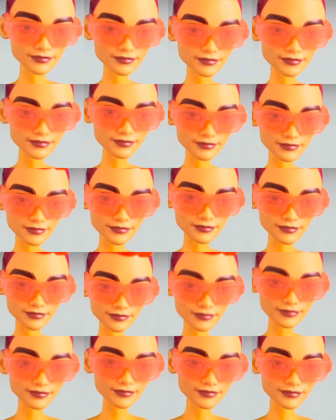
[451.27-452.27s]
$3
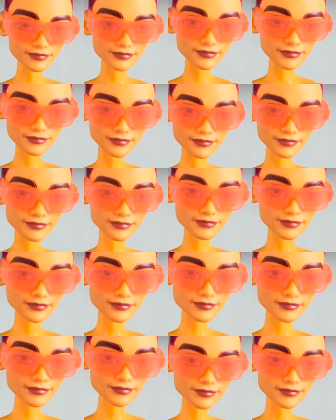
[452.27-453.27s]
markup
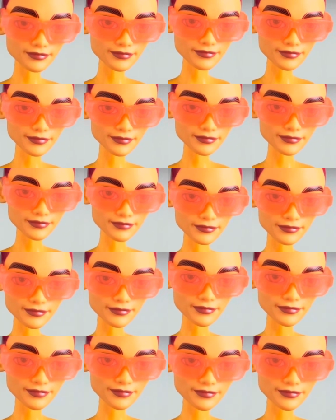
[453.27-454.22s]
from his actual worth.